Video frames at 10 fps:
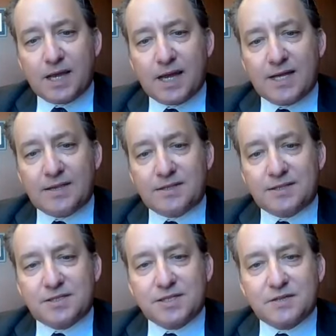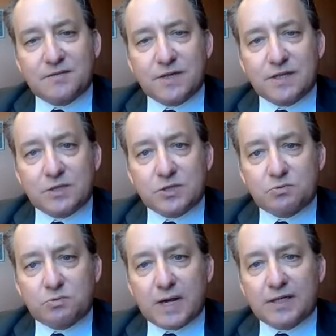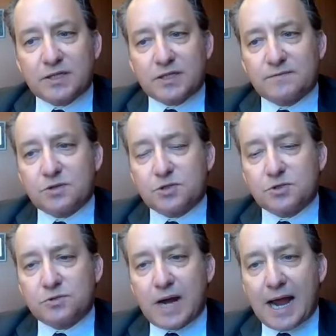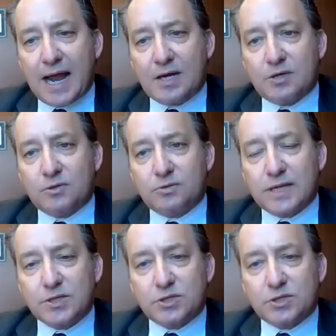And the distinctive things relative to how